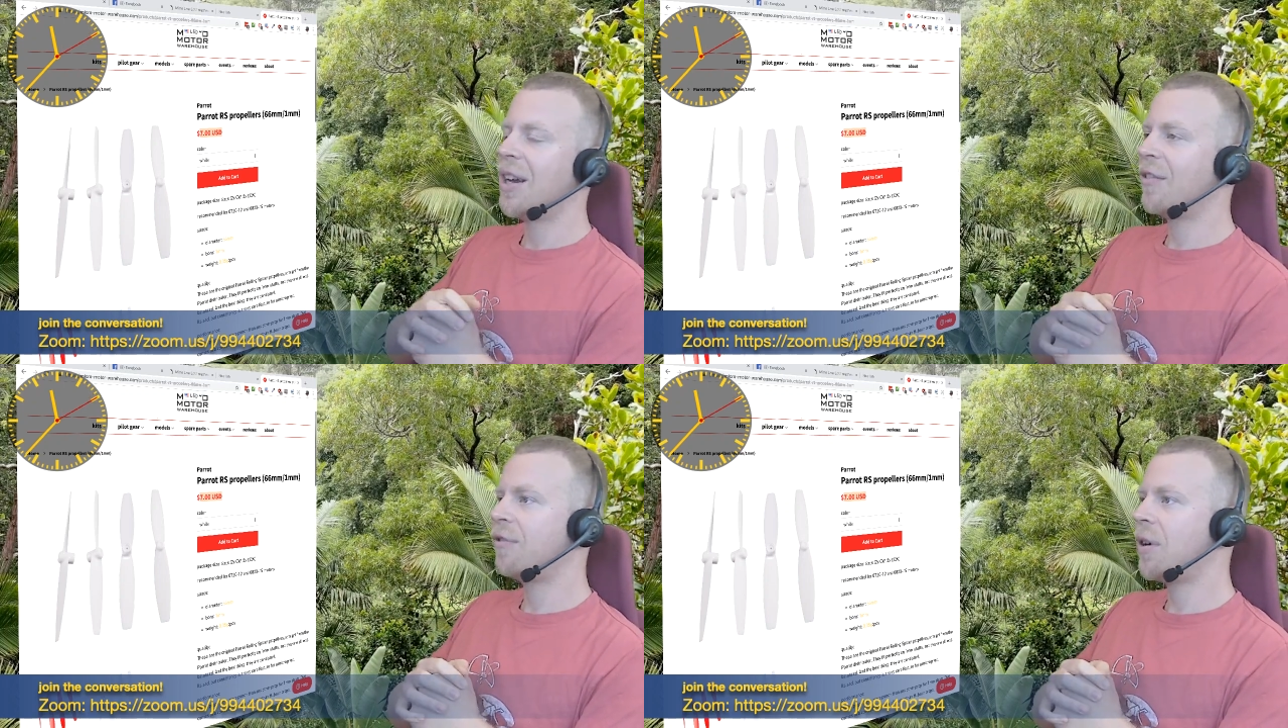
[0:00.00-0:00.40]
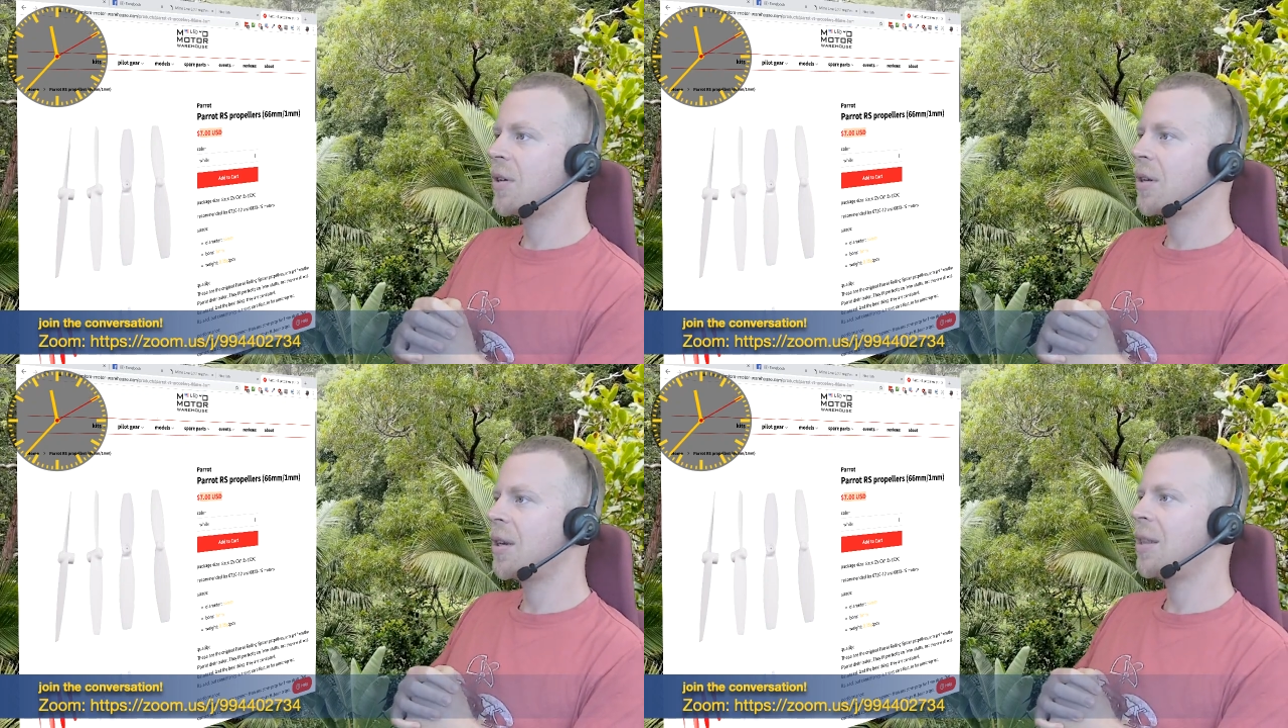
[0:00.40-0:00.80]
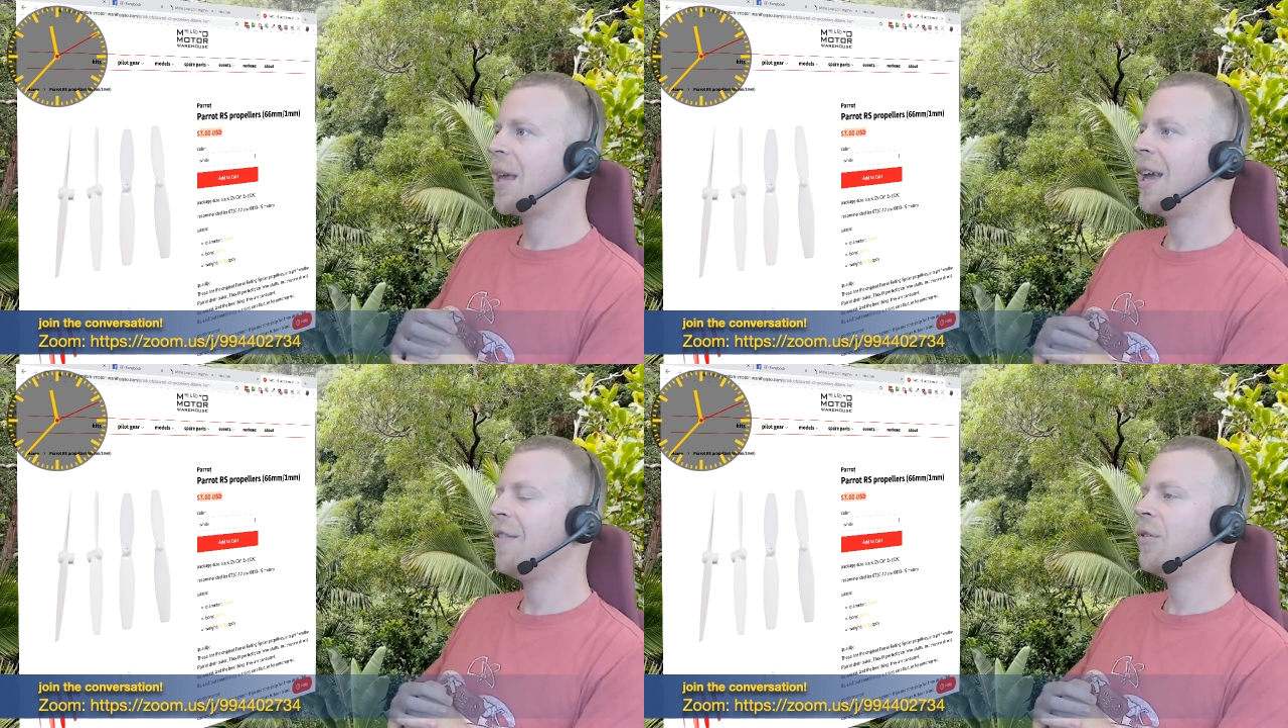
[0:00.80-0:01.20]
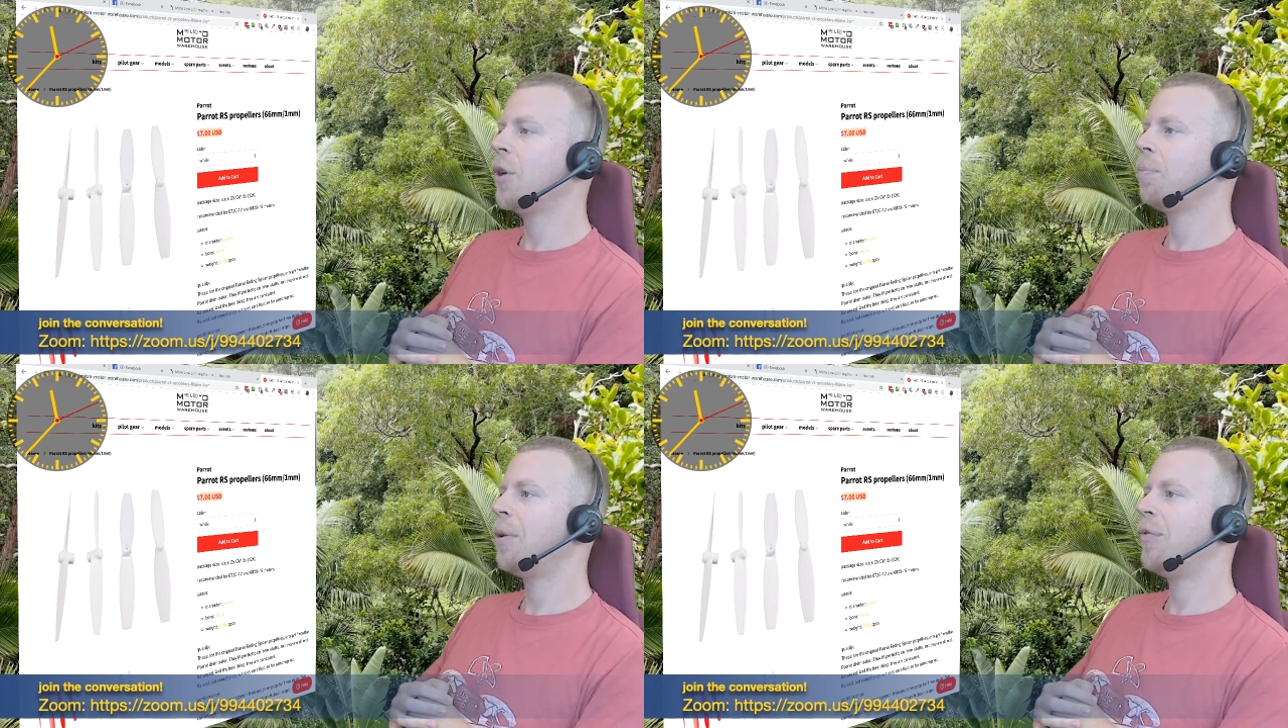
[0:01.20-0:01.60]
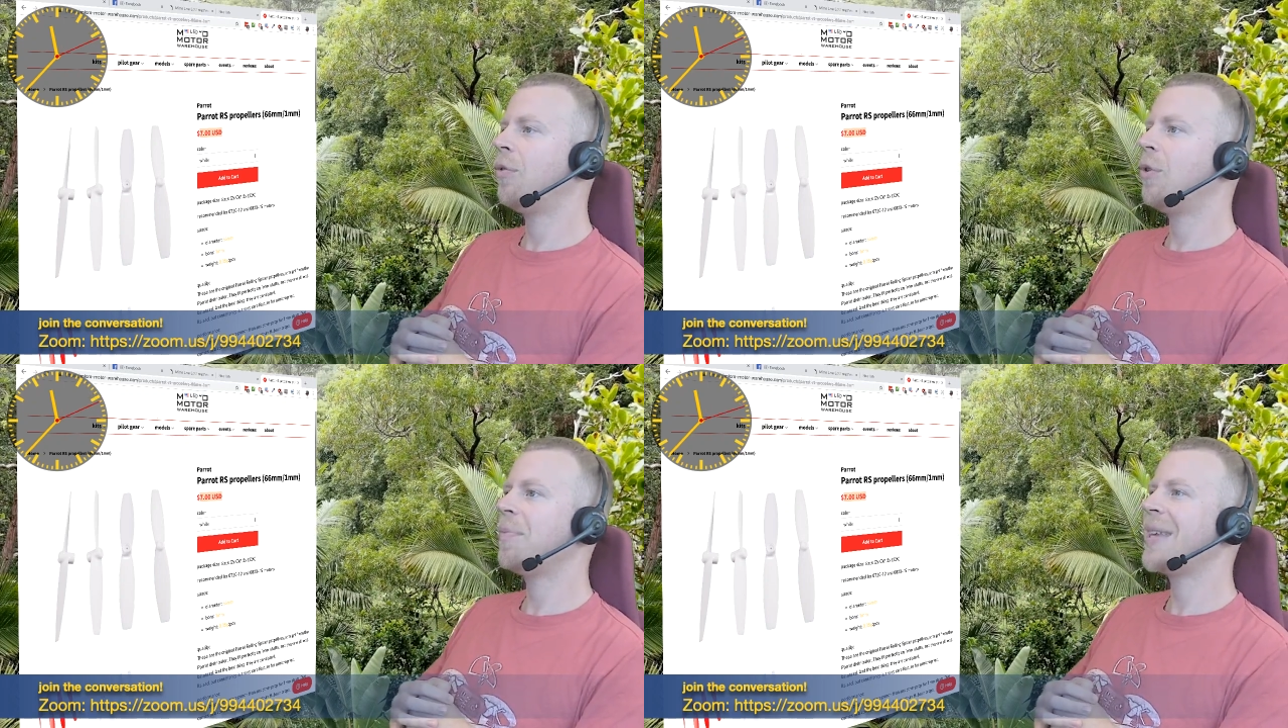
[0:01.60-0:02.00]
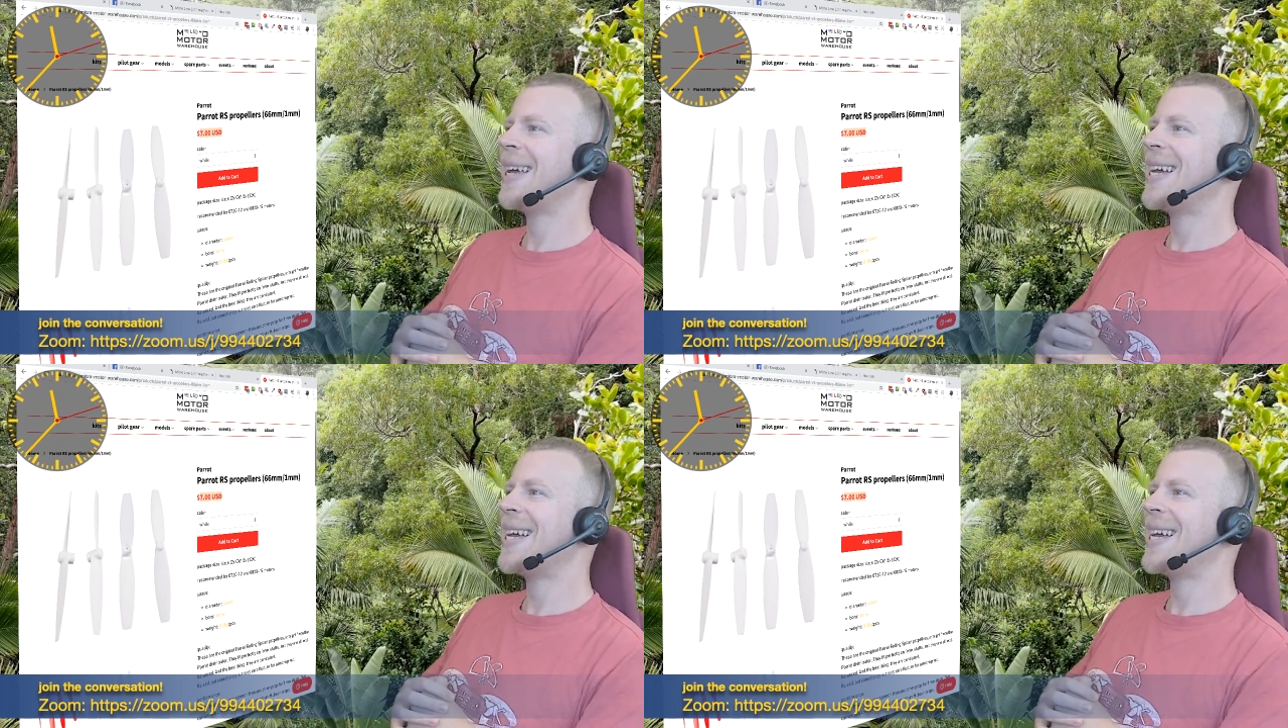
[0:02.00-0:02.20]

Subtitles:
Unfortunately, they have not performed